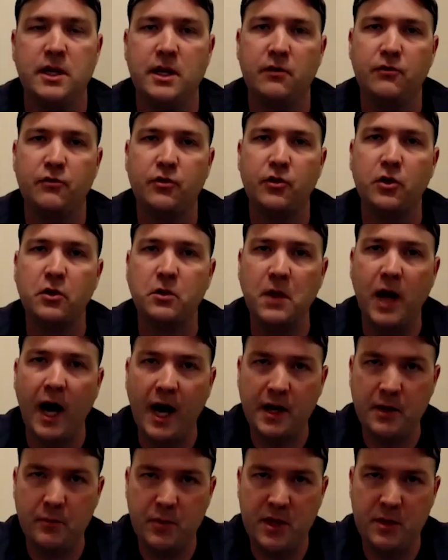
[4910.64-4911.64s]
for a
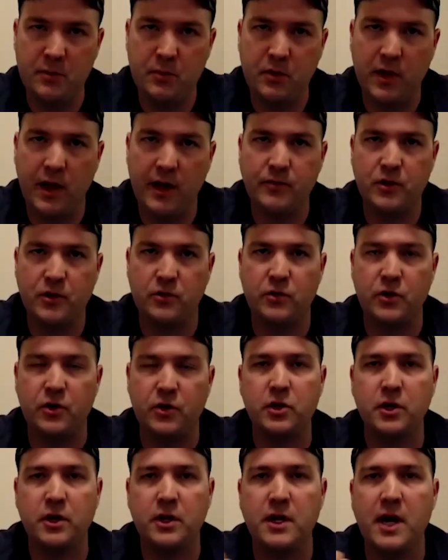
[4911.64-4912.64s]
lot of people out there, they're
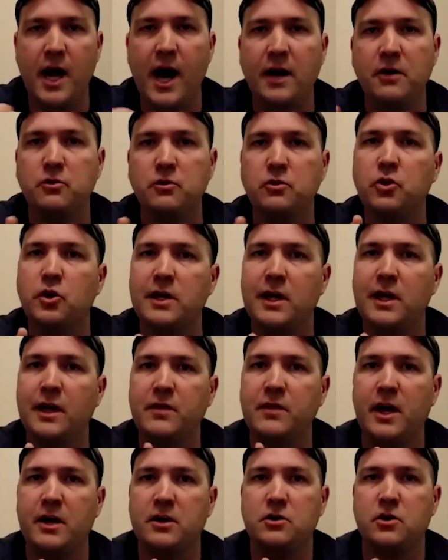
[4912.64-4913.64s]
going to not look at
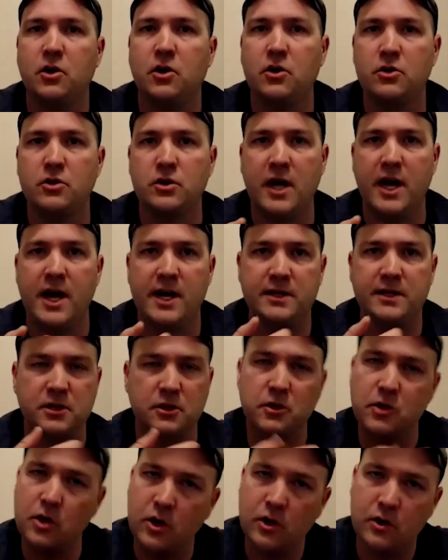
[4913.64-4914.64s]
that card as a
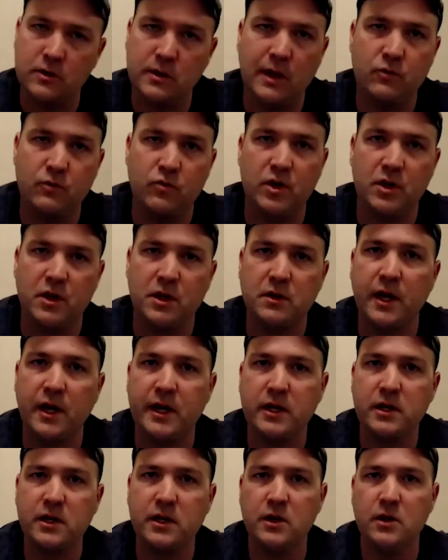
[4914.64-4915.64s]
card they really
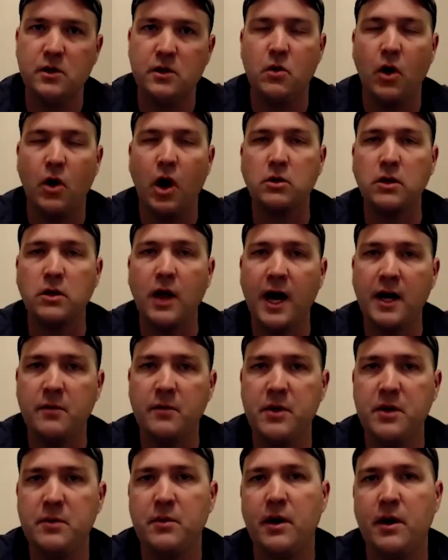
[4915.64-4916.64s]
like. A lot of
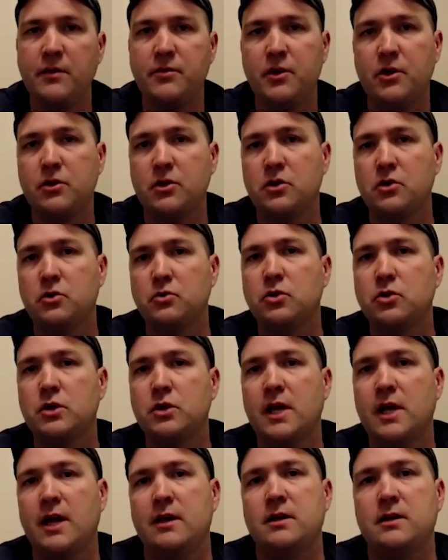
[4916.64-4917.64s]
people out there are going to look
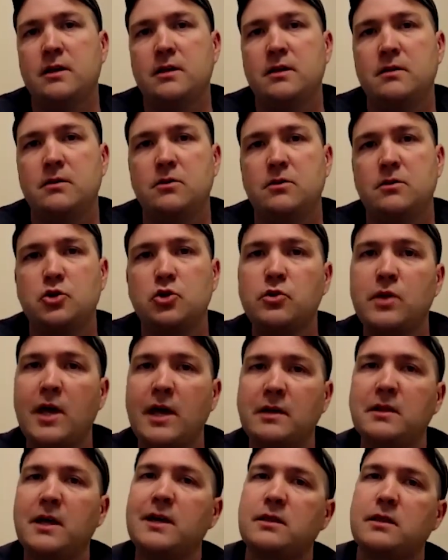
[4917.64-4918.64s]
at, do they
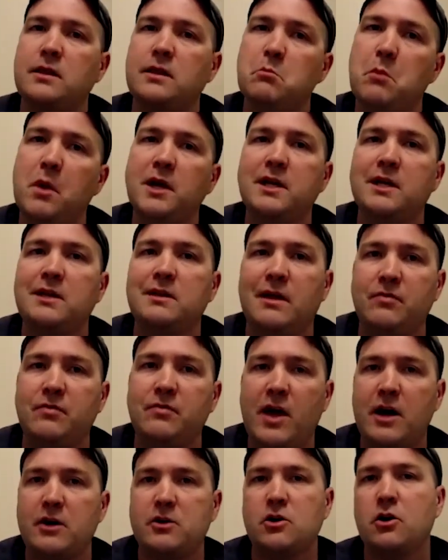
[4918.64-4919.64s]
like the money
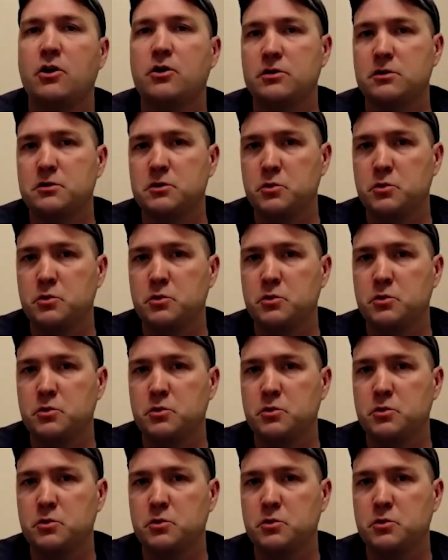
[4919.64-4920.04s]
that card is